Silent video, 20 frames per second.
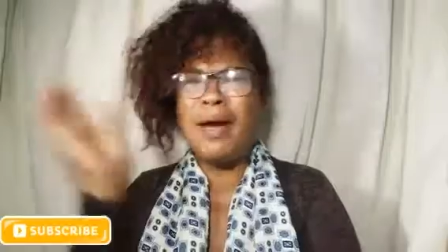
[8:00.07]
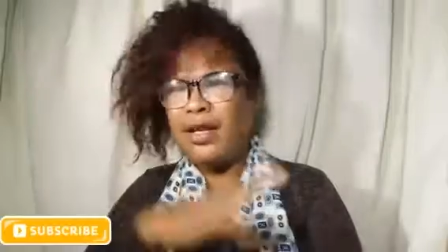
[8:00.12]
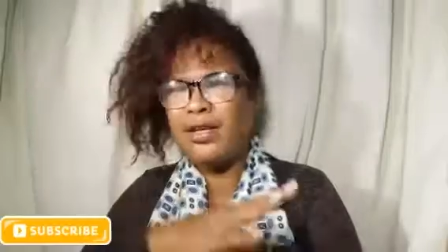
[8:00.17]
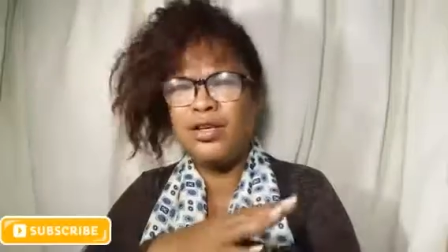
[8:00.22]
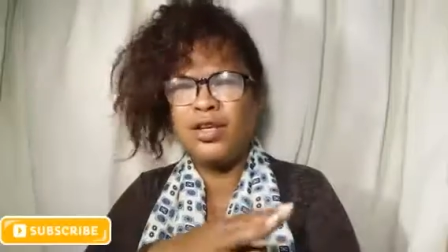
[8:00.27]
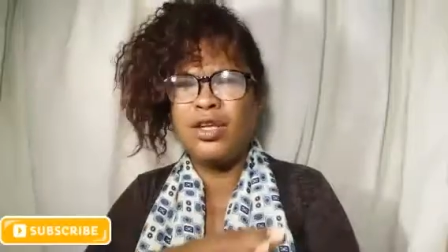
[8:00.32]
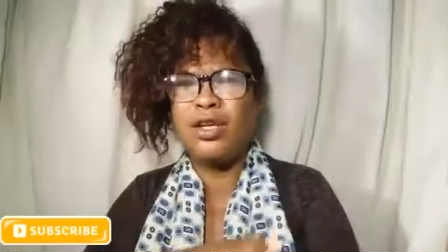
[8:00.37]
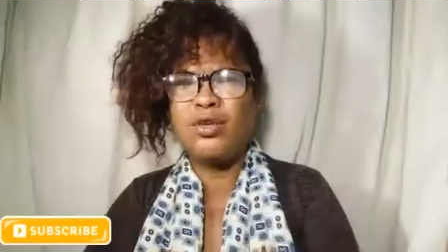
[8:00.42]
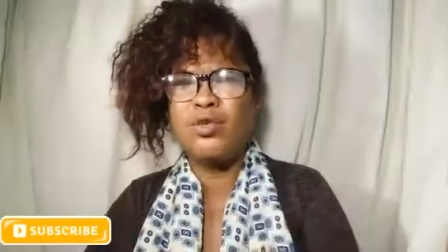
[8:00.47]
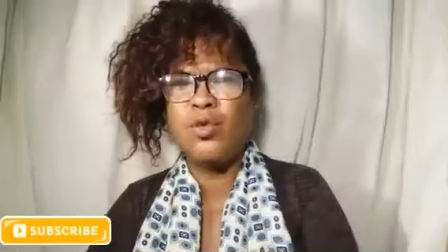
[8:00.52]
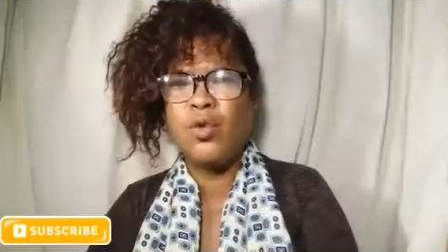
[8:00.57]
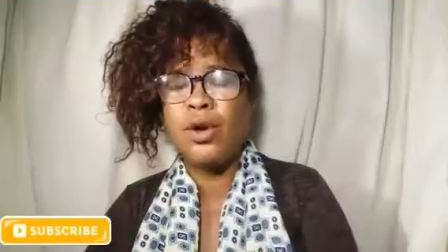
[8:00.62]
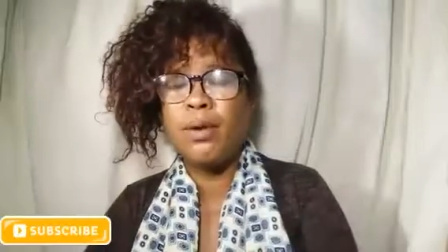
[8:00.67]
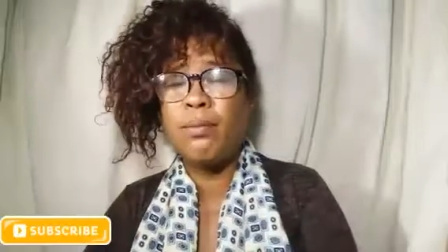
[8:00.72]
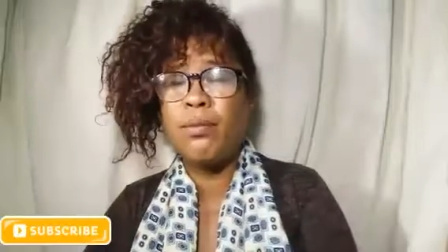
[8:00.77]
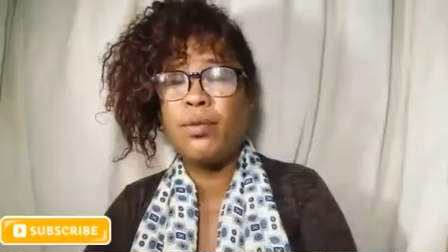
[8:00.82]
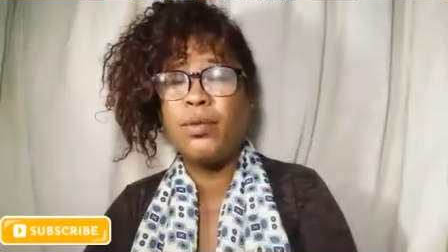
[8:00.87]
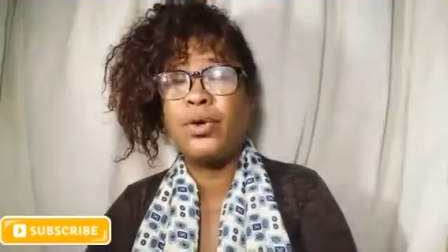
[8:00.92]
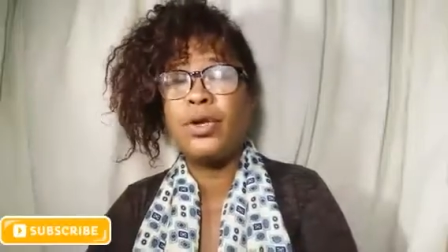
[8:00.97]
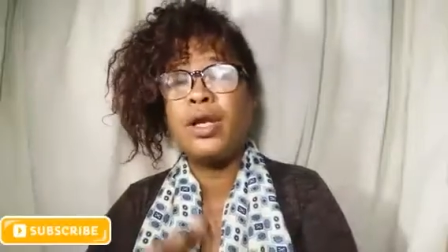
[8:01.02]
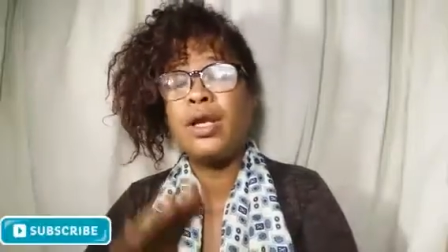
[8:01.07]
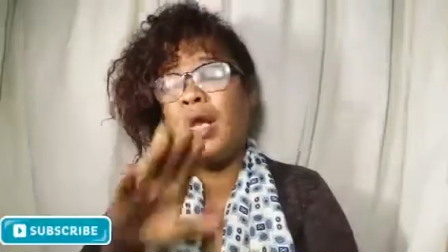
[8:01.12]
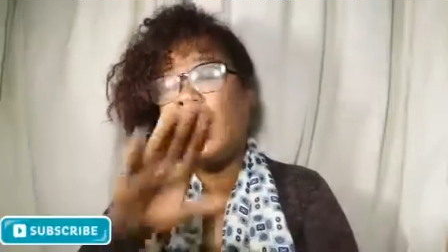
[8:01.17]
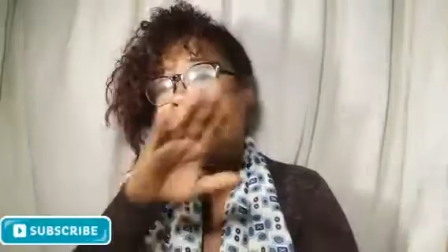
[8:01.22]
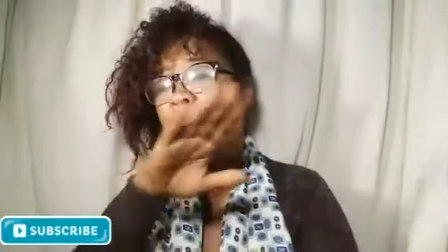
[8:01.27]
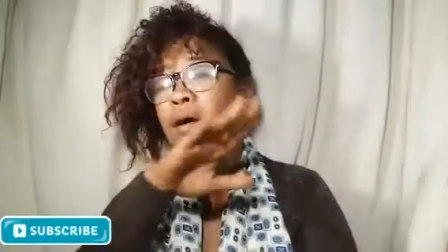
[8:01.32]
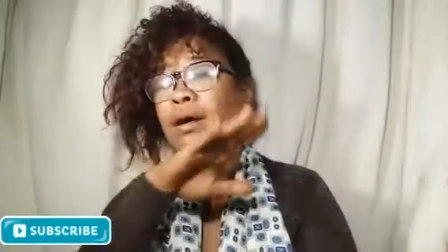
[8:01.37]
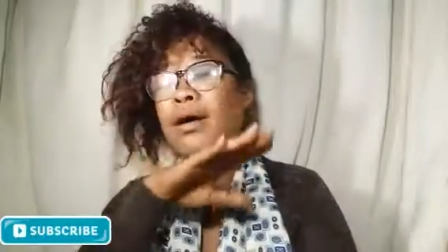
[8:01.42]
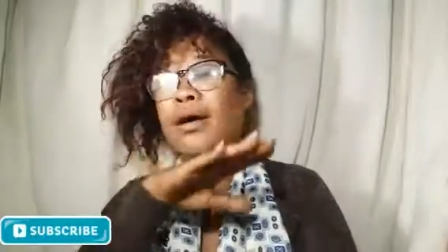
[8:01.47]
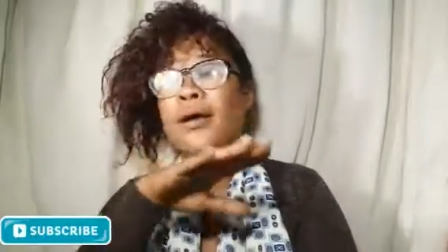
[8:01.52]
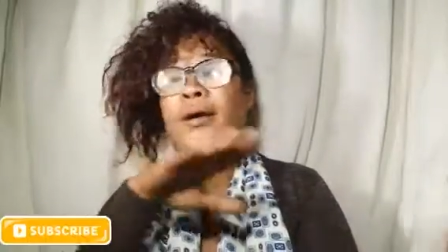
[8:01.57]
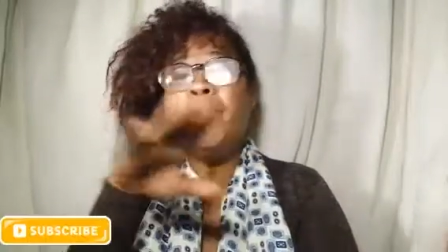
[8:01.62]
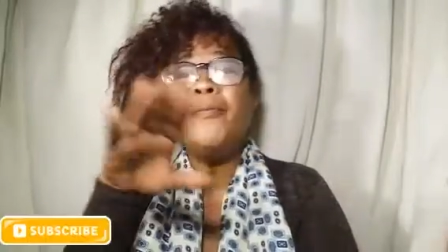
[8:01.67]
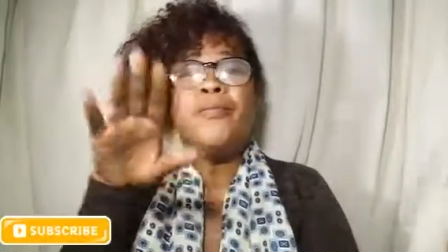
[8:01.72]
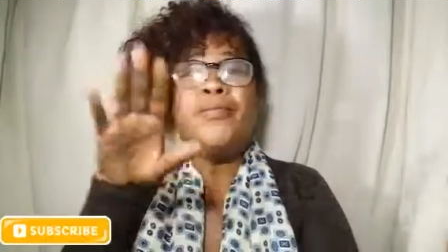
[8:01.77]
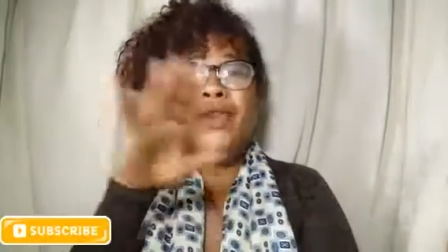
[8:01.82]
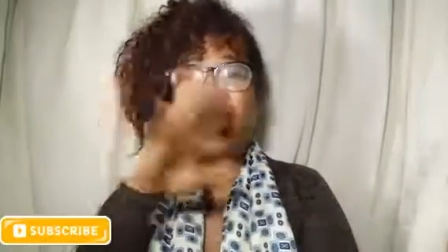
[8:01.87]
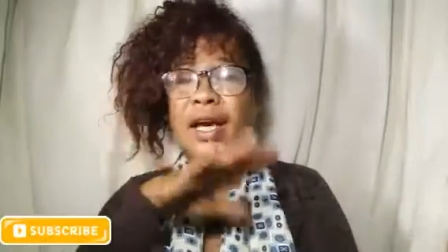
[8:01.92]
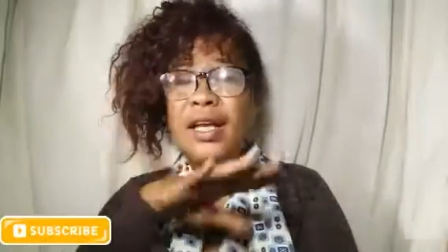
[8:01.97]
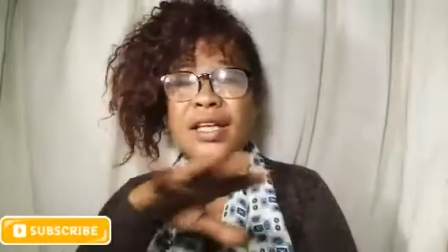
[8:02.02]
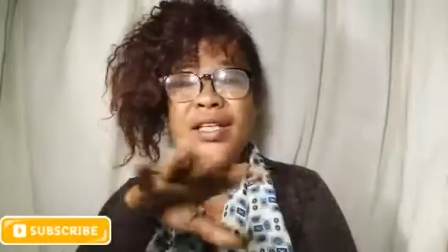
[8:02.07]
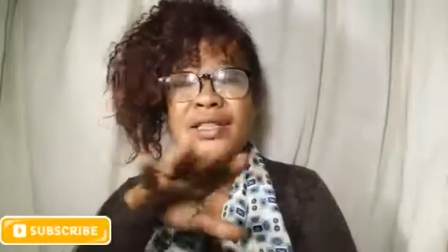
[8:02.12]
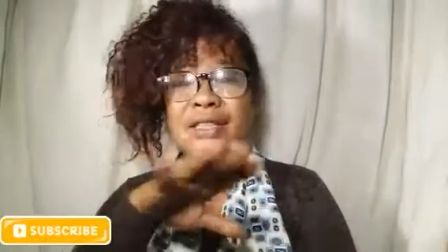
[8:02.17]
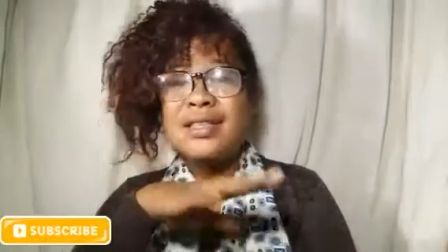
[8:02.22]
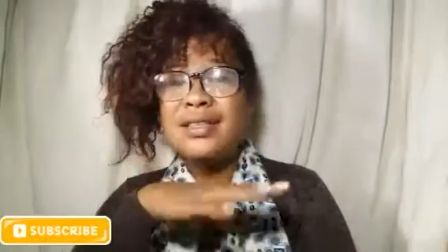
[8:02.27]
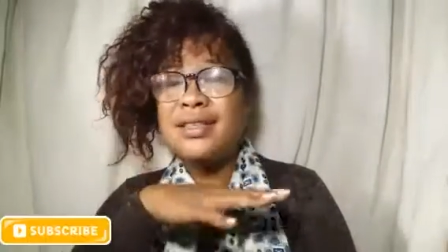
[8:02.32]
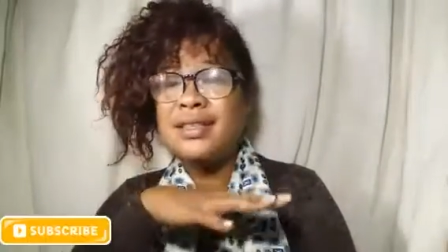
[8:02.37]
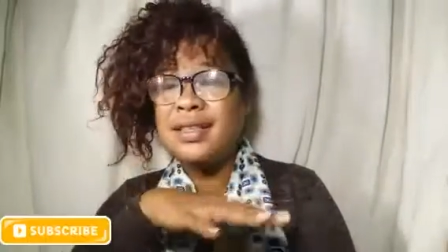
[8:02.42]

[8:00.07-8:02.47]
back to the drawing board. Now, that is the